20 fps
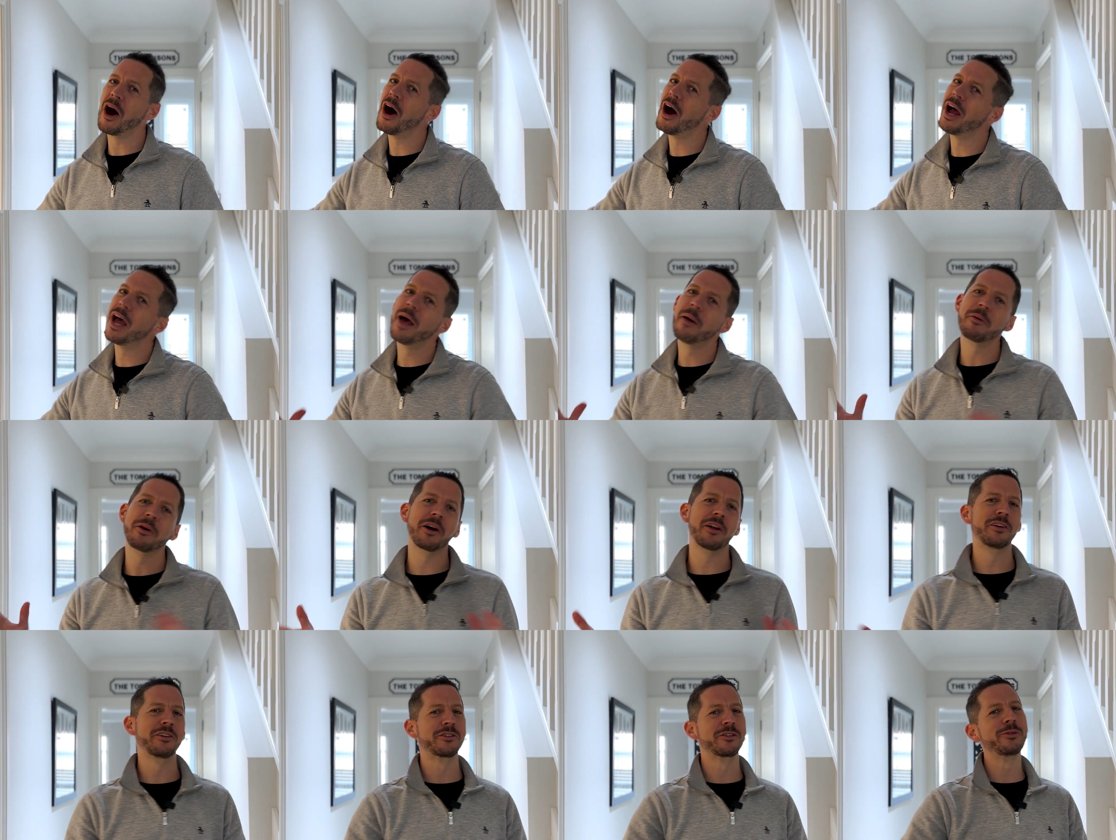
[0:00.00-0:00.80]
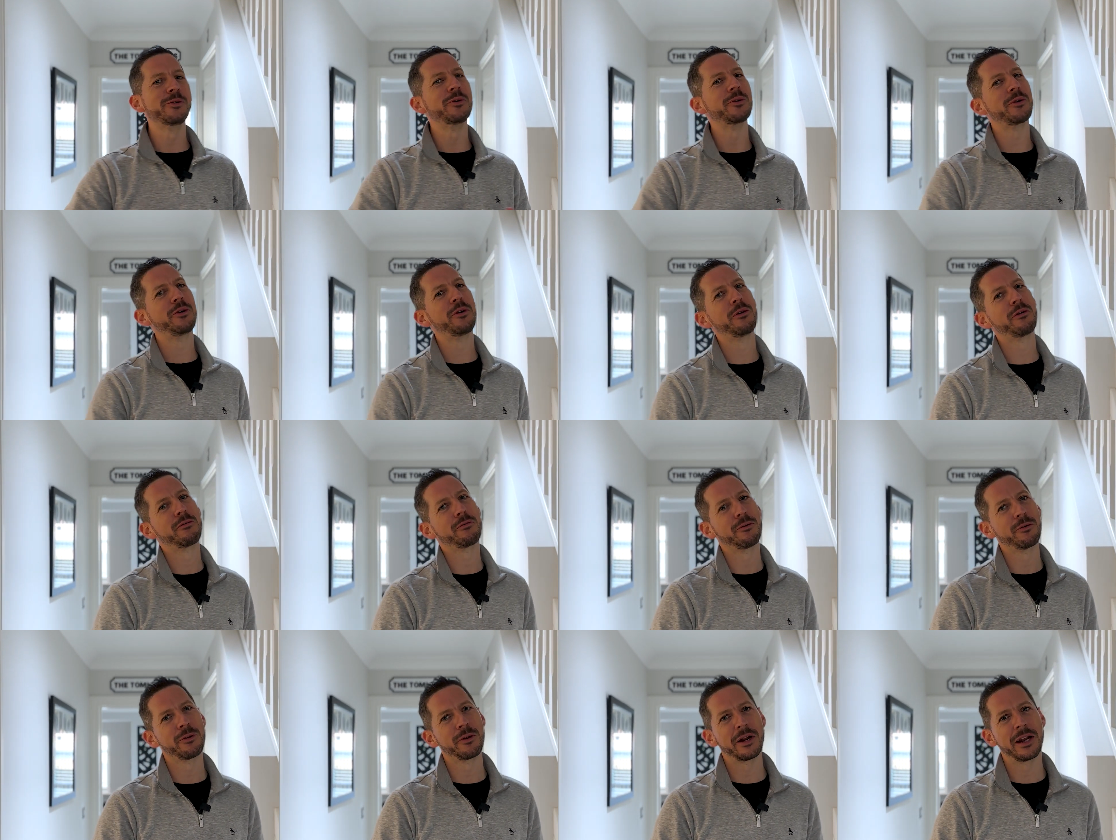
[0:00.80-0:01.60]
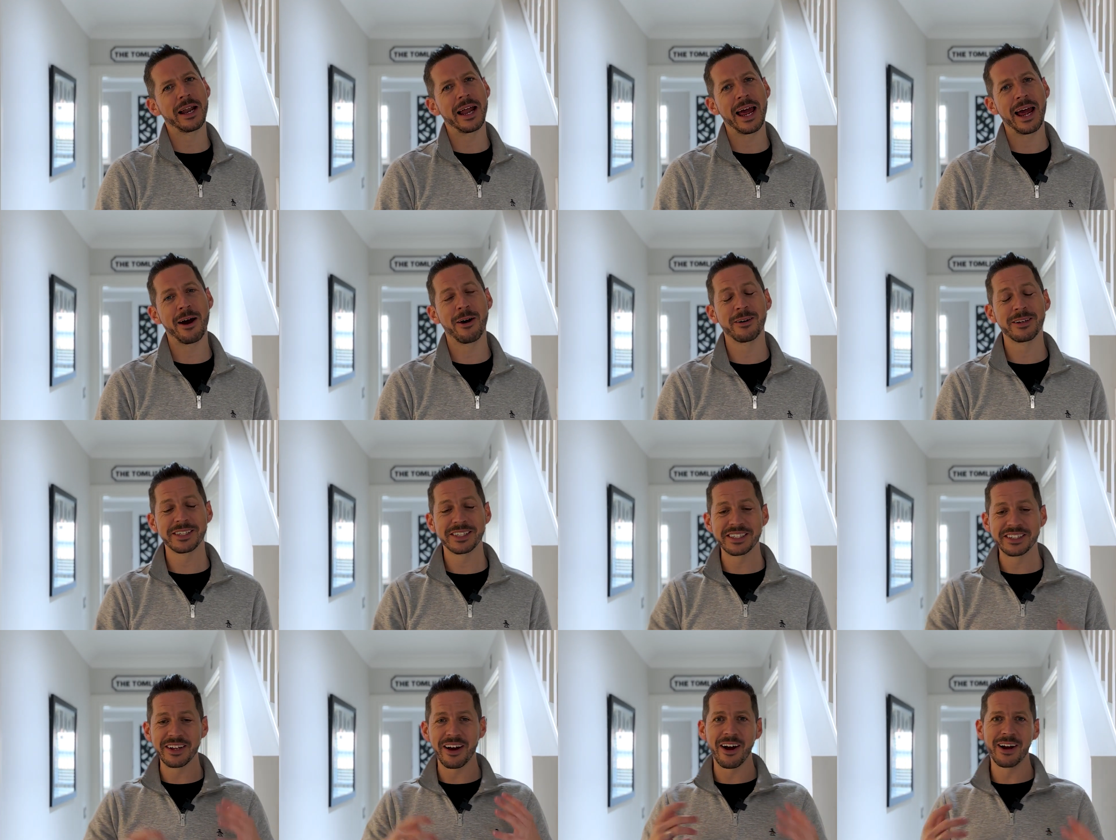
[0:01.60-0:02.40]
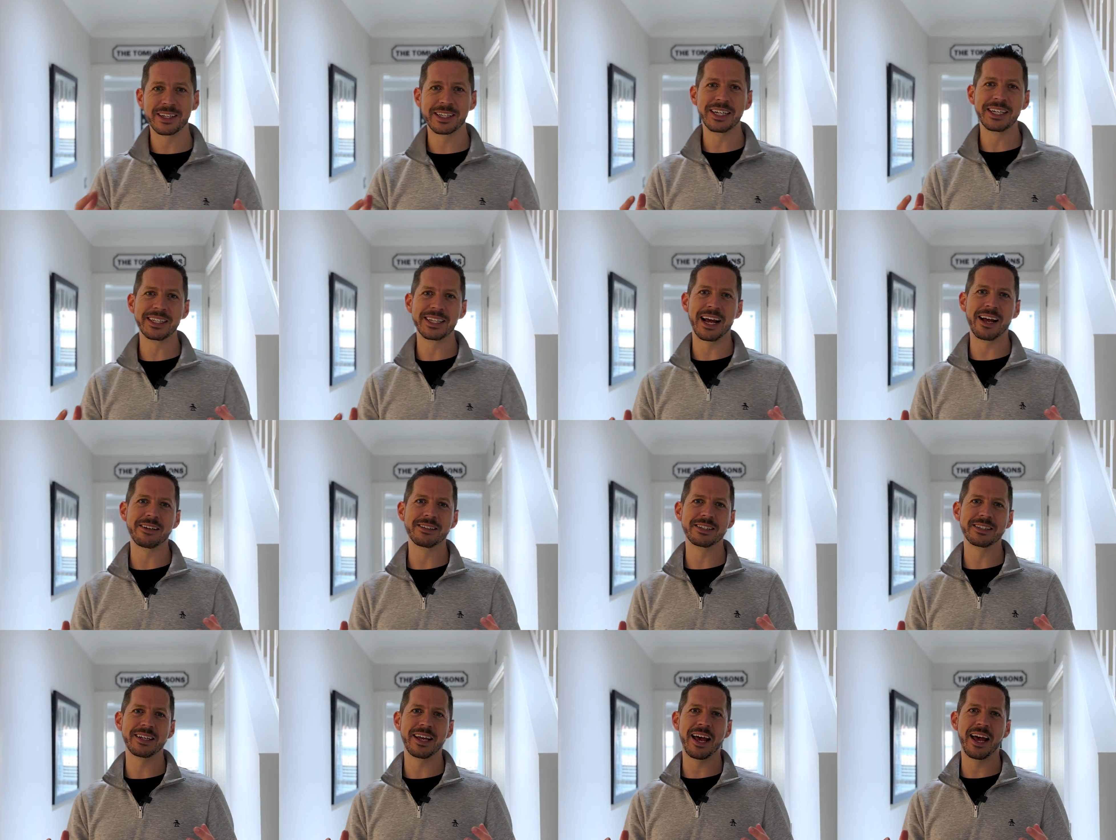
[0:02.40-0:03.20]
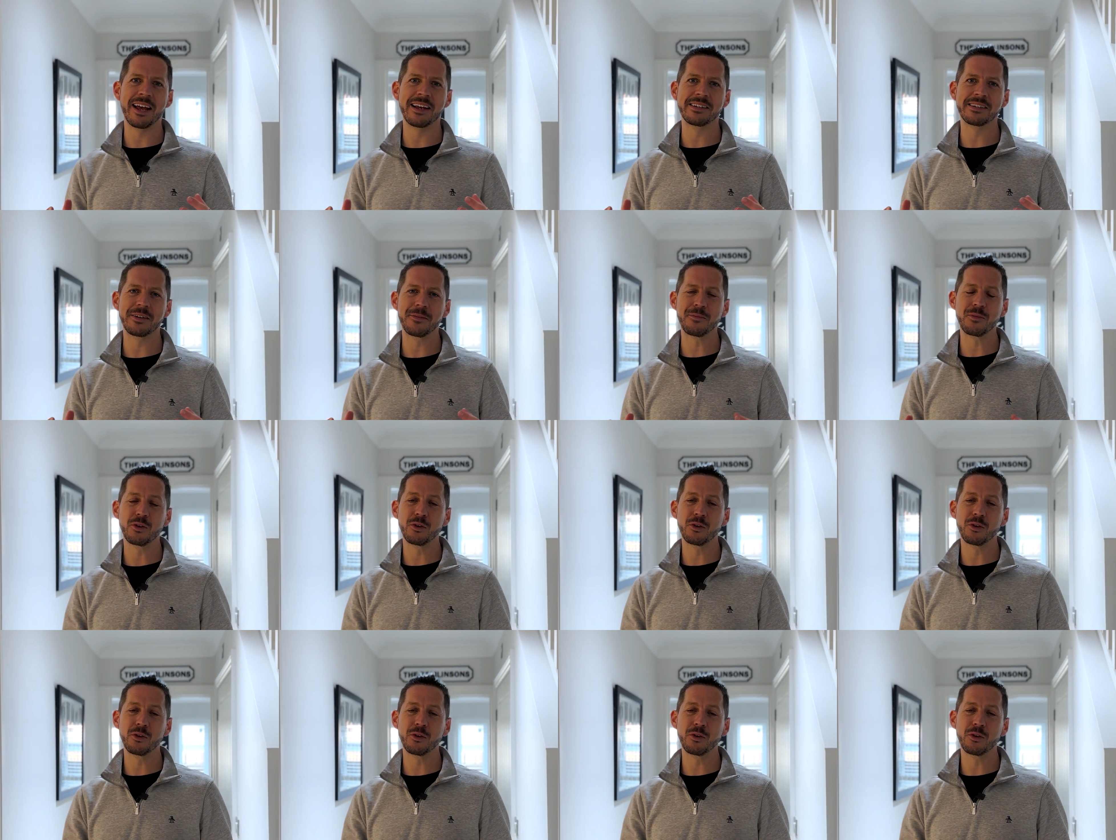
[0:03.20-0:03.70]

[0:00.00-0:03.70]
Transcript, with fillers: I am going to talk you through the layout starting downstairs.